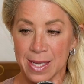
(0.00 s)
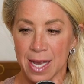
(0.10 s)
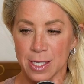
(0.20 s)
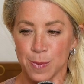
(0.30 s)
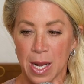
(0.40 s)

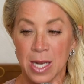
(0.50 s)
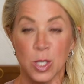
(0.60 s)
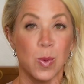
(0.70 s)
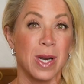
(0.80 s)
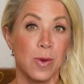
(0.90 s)
guess. But in
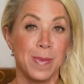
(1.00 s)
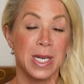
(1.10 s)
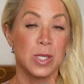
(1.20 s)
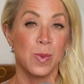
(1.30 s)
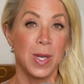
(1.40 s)
23
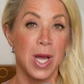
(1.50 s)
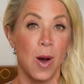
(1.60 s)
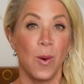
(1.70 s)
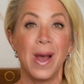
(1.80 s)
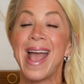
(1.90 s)
minutes, we will
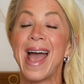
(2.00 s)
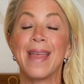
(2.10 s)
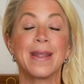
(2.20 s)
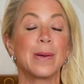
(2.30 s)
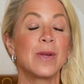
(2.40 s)
know.
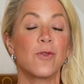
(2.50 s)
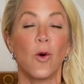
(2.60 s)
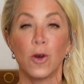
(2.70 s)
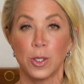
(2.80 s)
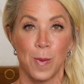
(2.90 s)
And then I will, of
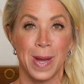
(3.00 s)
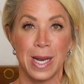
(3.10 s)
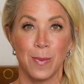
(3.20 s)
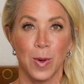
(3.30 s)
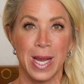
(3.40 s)
course, put my
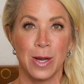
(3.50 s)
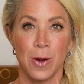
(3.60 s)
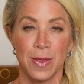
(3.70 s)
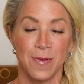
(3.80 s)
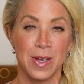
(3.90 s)
number right here
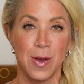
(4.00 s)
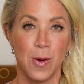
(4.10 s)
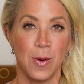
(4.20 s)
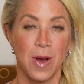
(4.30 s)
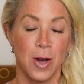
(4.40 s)
on the
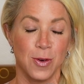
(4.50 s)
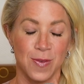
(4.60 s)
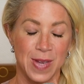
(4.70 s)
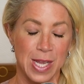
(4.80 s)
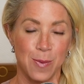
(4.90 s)
video, under the
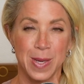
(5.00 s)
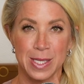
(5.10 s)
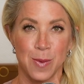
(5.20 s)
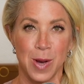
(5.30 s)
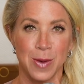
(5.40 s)
video,
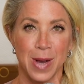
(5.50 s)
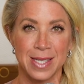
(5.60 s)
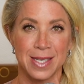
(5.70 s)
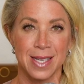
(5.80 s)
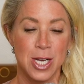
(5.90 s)
because I want you
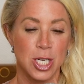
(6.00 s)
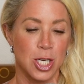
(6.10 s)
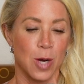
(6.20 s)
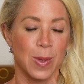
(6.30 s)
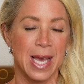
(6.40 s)
guys to
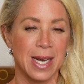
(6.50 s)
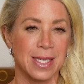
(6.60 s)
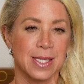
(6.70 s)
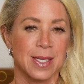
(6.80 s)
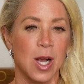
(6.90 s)
know what that
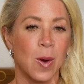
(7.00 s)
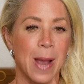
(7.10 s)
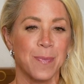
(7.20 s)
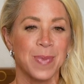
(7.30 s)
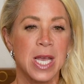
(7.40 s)
is.
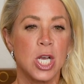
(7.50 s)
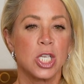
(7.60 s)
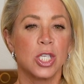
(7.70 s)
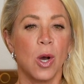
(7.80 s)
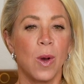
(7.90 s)
Okay,
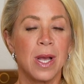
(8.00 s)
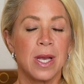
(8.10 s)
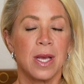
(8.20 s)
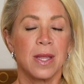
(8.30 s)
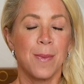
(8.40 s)
so
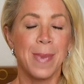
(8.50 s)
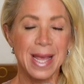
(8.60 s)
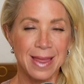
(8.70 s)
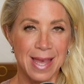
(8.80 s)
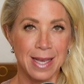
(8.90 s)
the
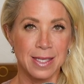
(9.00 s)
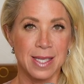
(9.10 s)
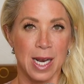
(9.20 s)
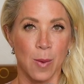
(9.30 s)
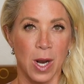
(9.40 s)
main things
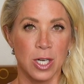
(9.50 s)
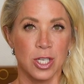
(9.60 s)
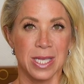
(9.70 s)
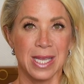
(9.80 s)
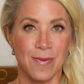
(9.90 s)
that I want to
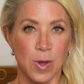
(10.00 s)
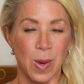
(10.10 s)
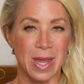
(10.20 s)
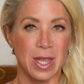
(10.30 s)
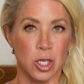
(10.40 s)
just leave you
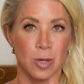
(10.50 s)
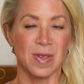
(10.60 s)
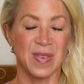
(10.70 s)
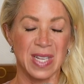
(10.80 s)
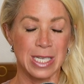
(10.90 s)
with in terms
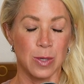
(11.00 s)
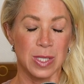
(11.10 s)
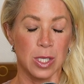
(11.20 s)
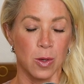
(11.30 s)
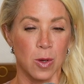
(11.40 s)
of
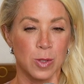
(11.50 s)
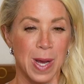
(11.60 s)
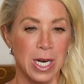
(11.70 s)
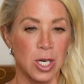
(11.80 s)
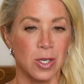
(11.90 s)
continuous glucose
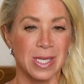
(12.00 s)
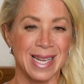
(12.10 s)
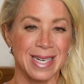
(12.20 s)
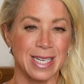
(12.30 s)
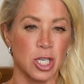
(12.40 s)
monitors,
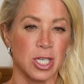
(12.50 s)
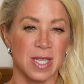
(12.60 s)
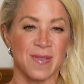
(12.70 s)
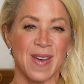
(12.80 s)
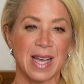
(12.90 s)
in addition to
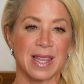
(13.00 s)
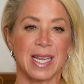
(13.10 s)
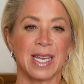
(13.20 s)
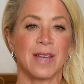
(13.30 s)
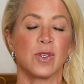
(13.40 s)
the fact that
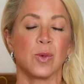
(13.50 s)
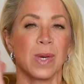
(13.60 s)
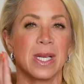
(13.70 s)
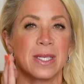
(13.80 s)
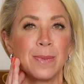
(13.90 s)
it gives you real